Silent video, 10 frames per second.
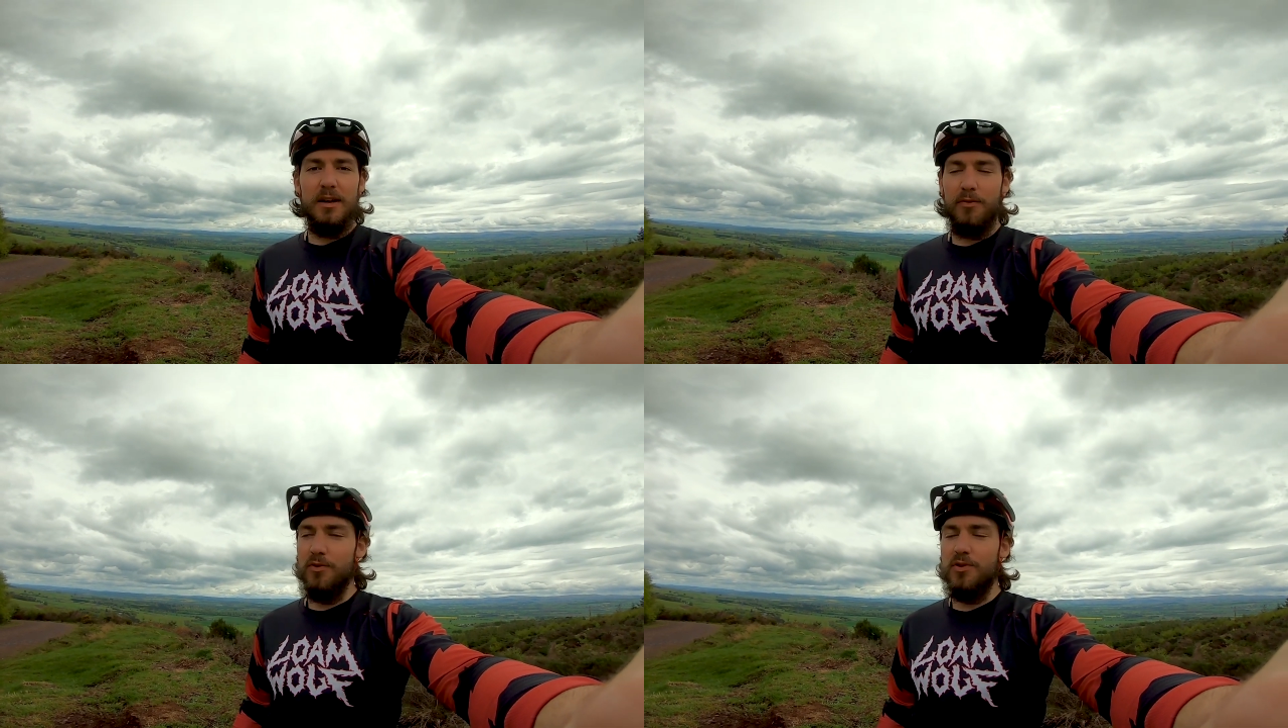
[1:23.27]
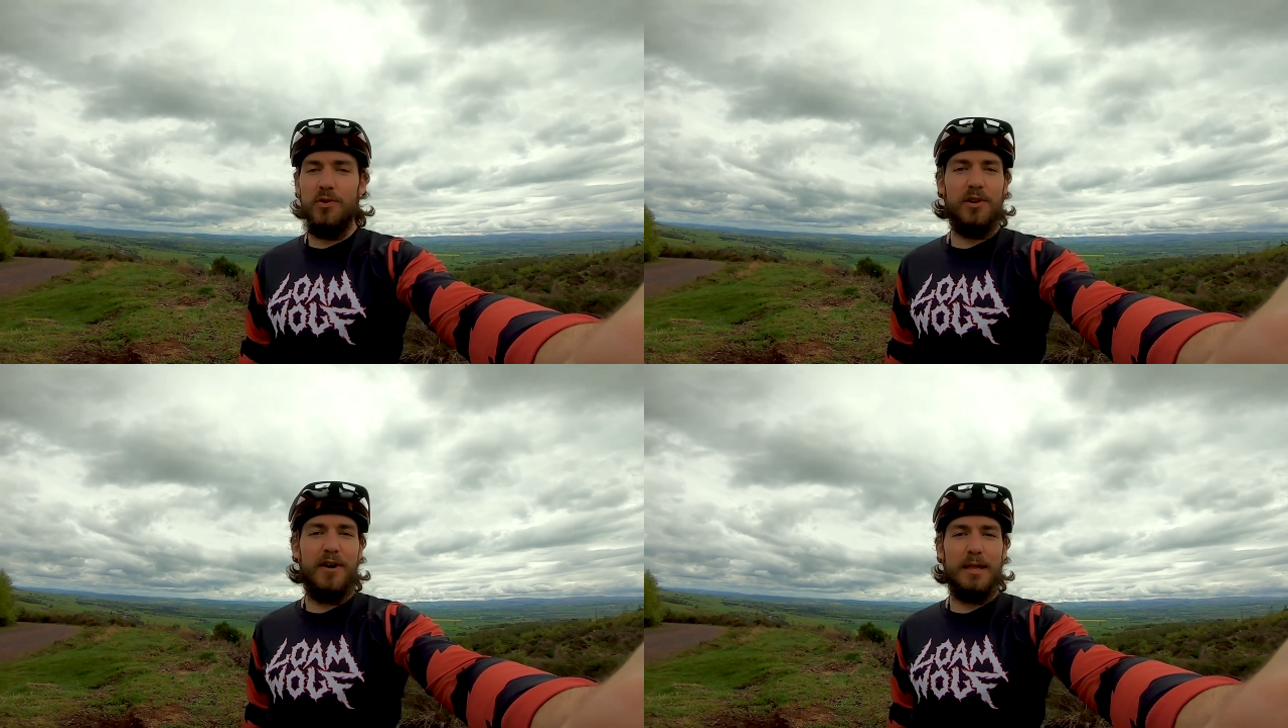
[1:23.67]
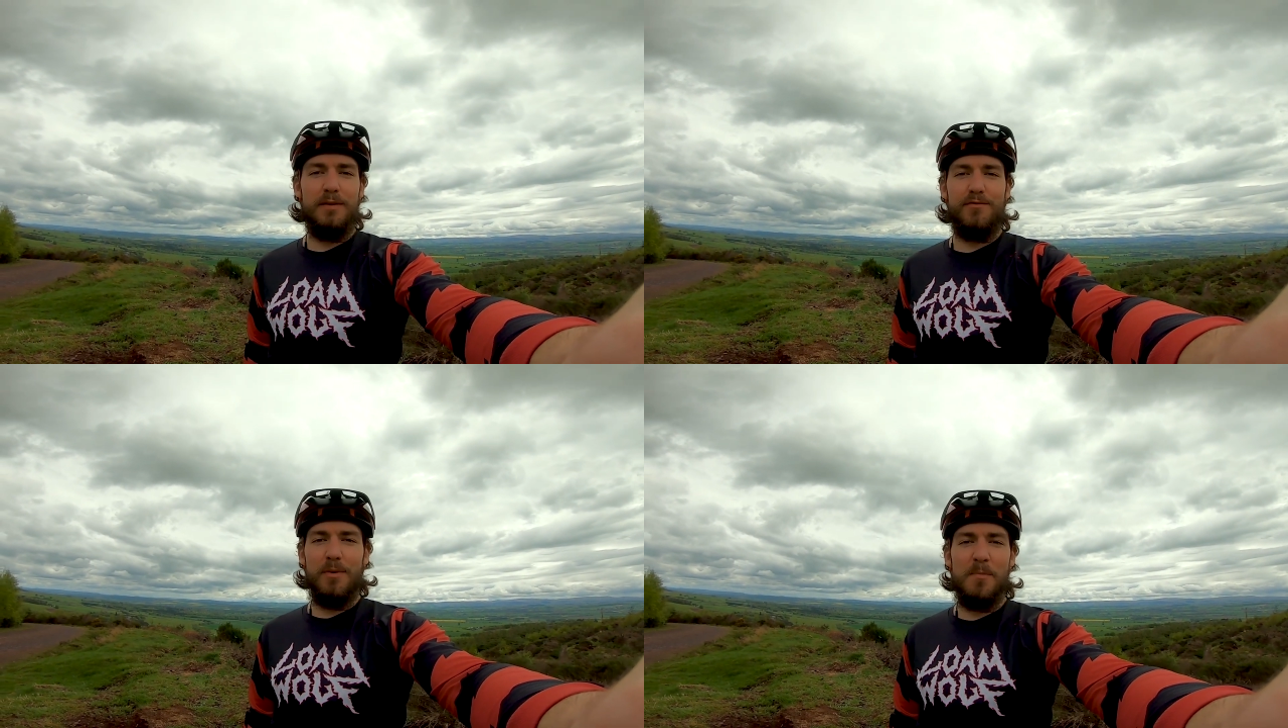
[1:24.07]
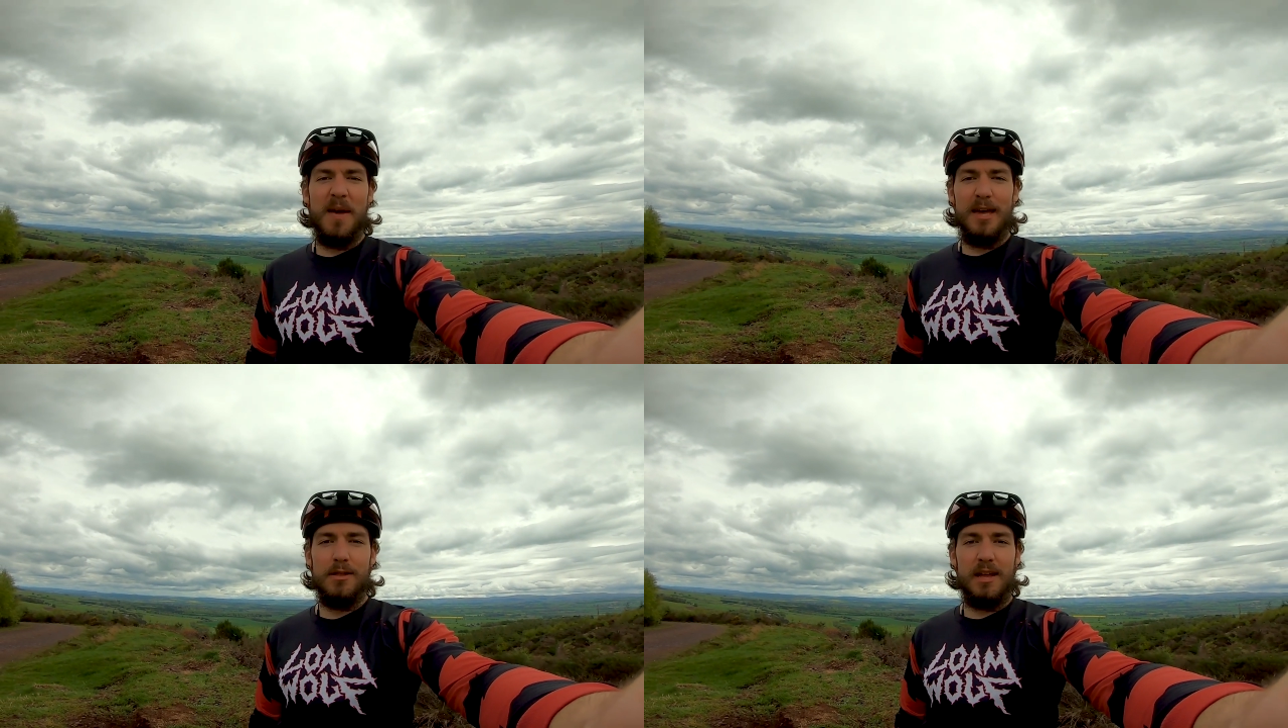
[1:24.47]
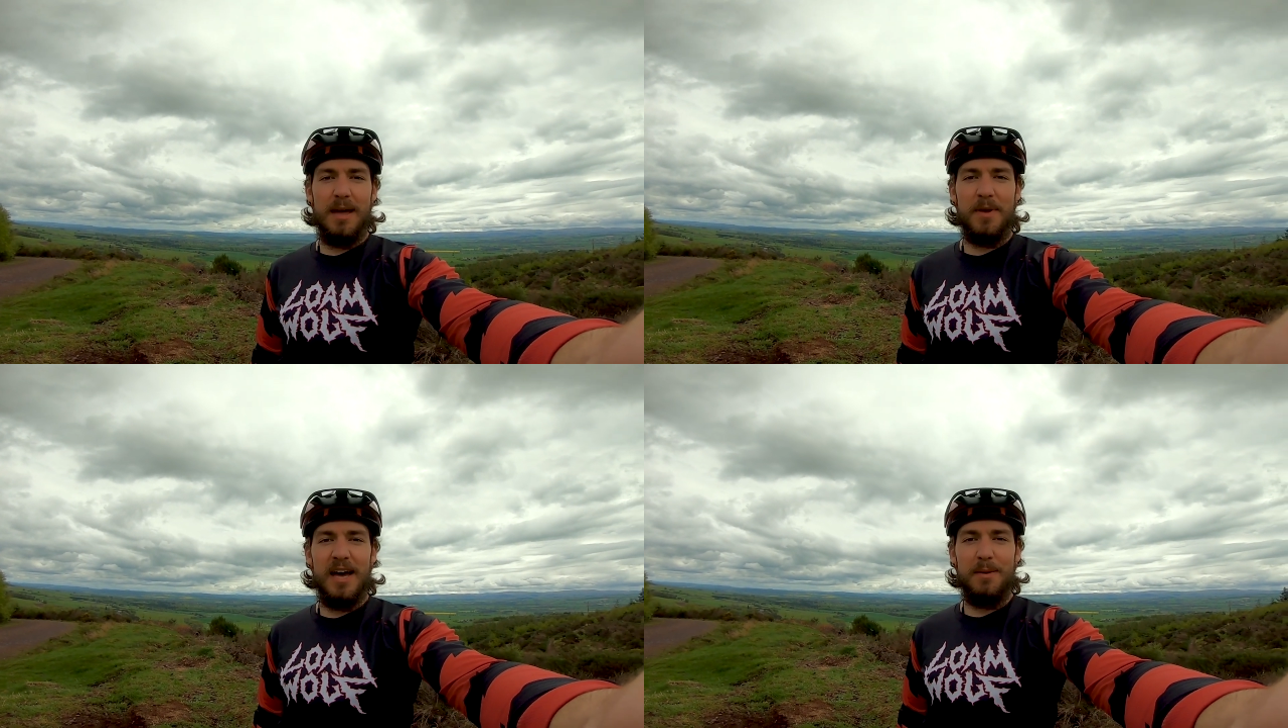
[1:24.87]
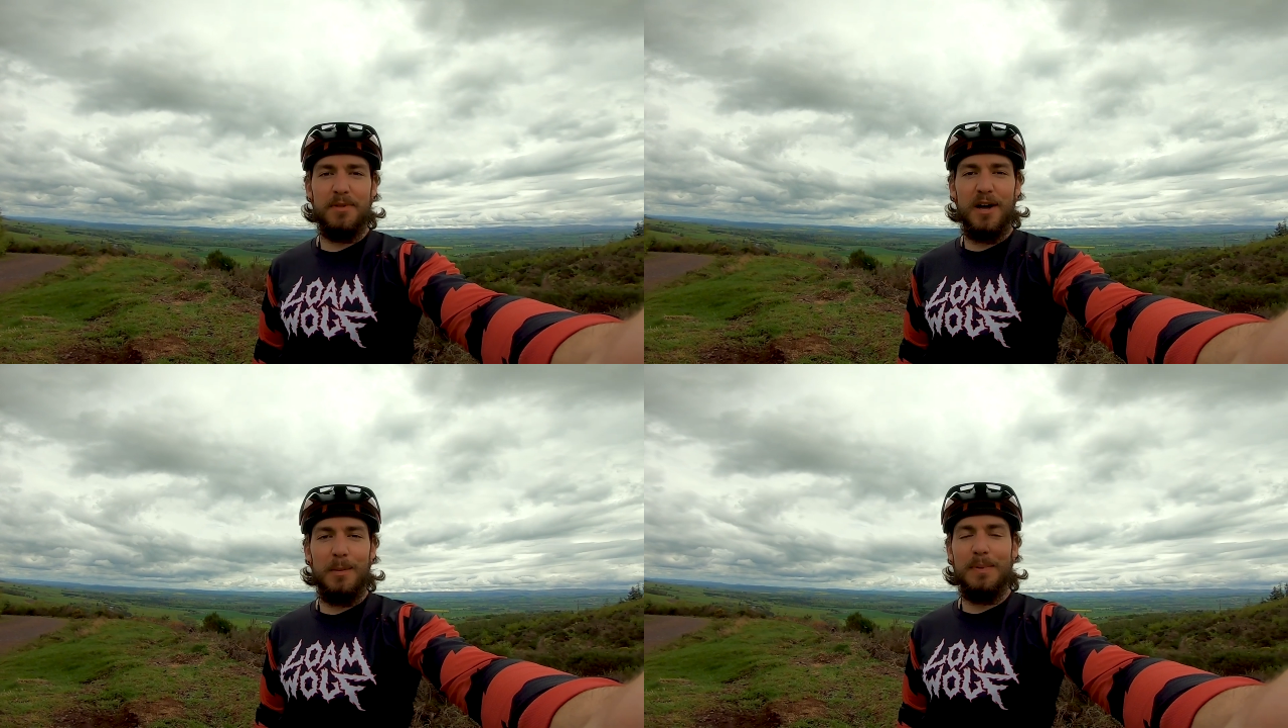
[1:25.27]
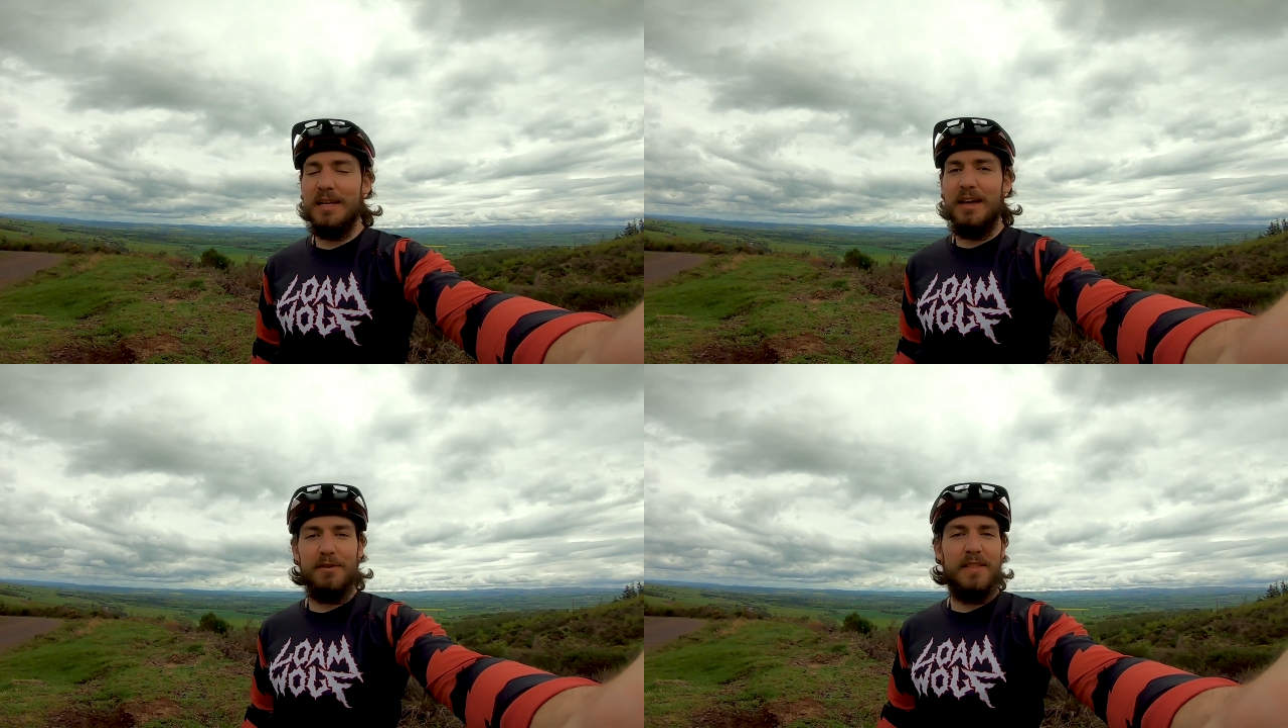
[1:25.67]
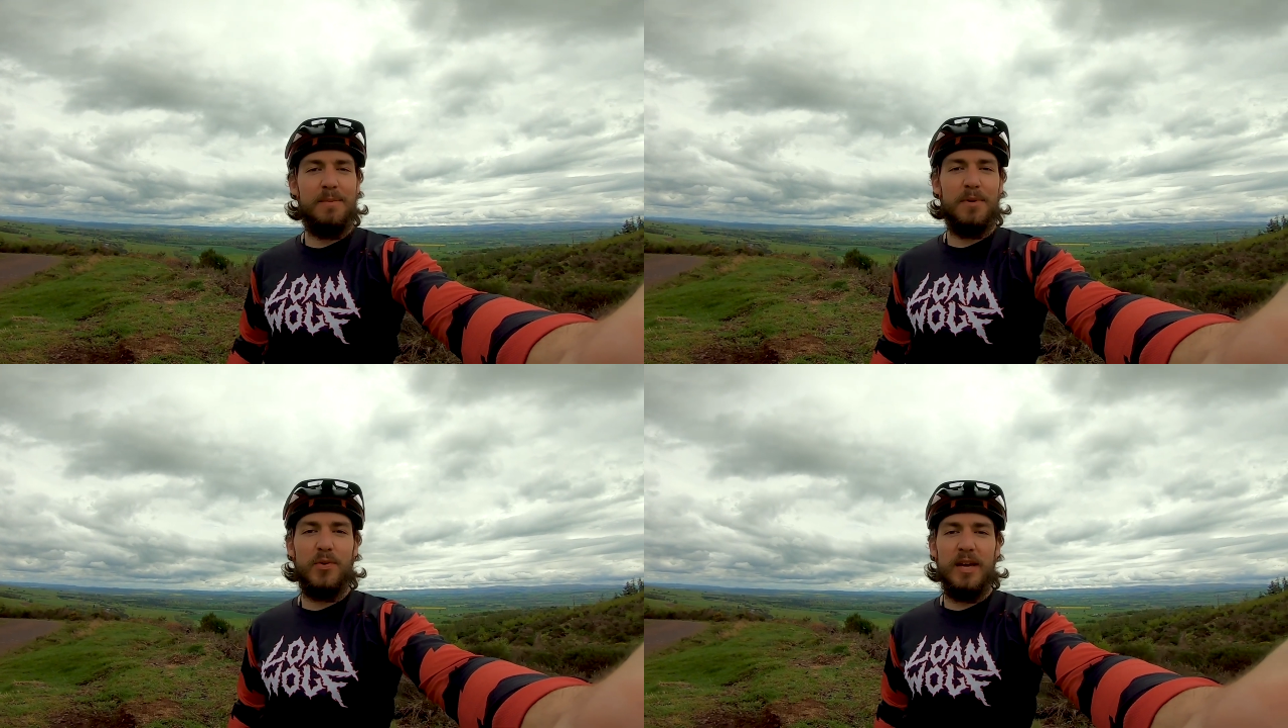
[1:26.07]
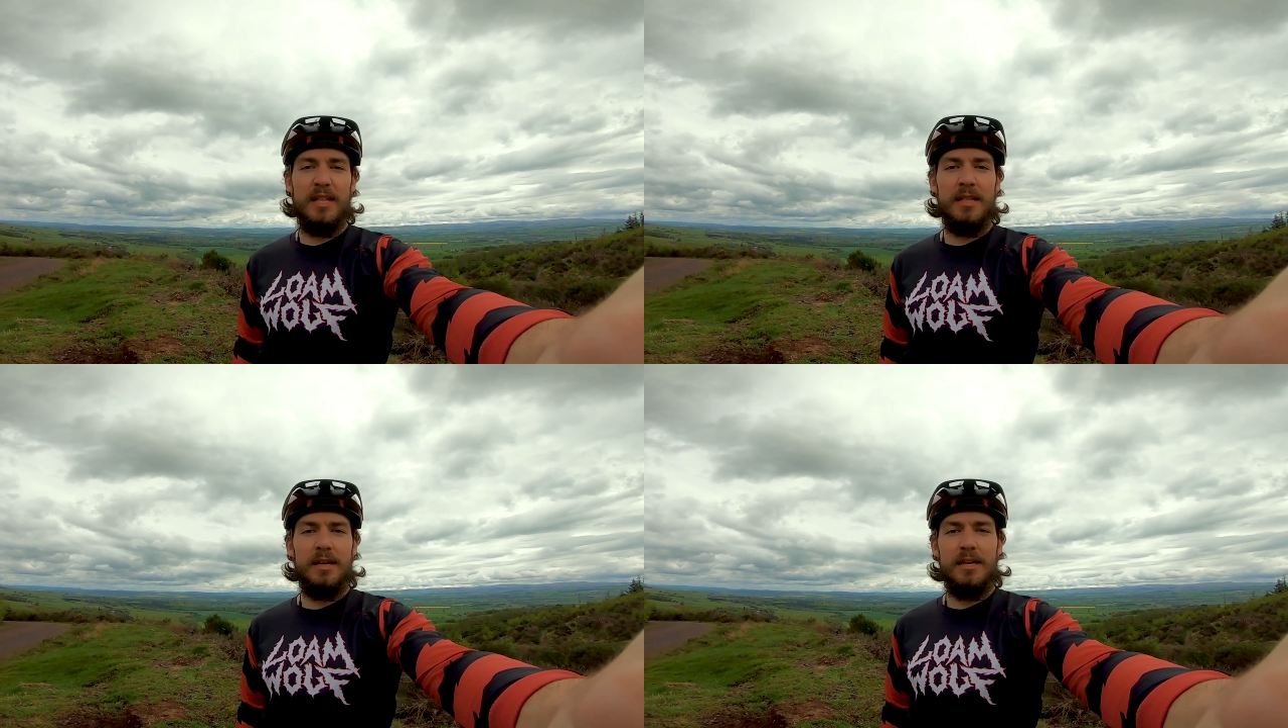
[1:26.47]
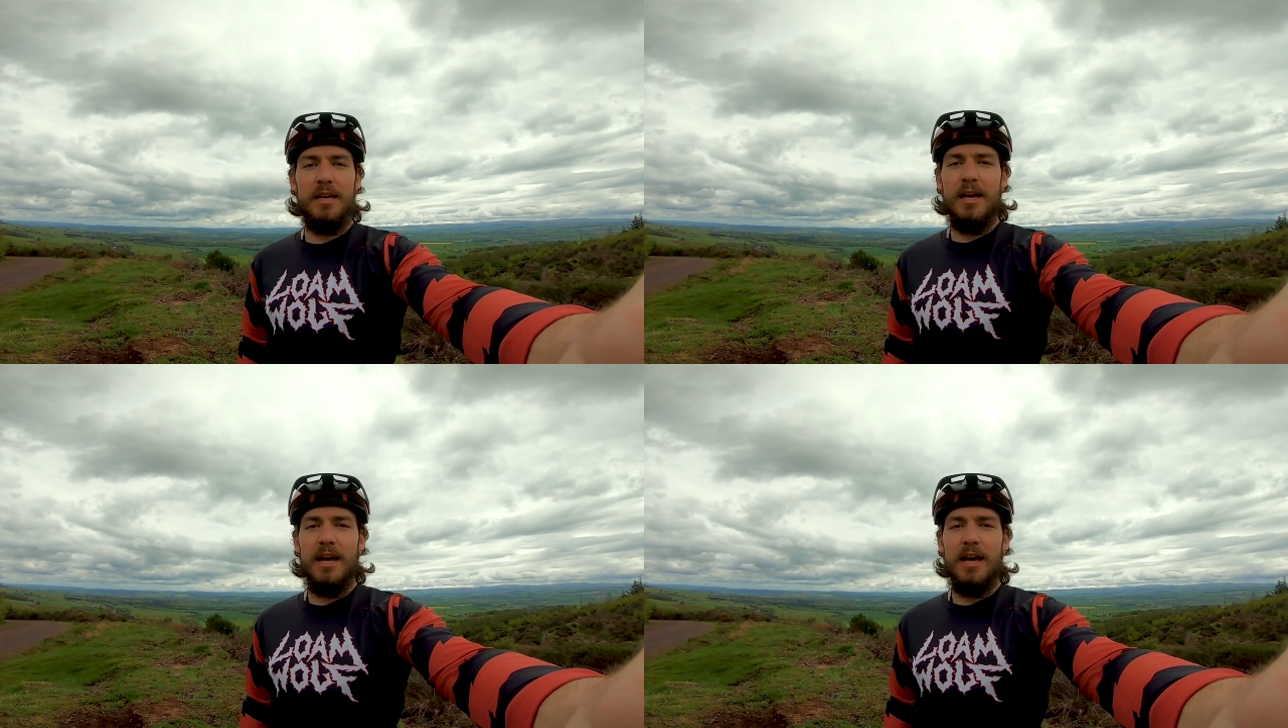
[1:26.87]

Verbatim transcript: through to aggressive drum and bass to get me hyped up and everything in between.